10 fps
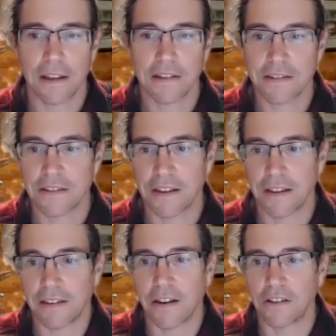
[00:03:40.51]
That's
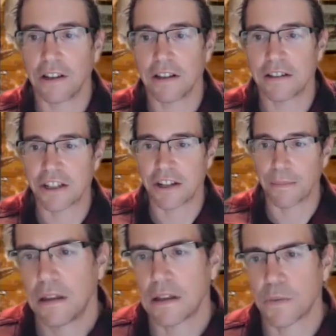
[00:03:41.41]
called
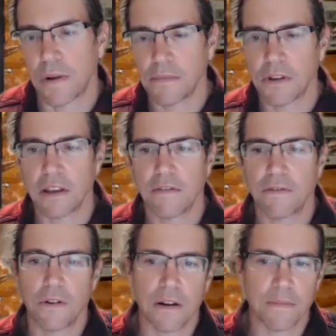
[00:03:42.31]
leadership. That's what I'm looking for in a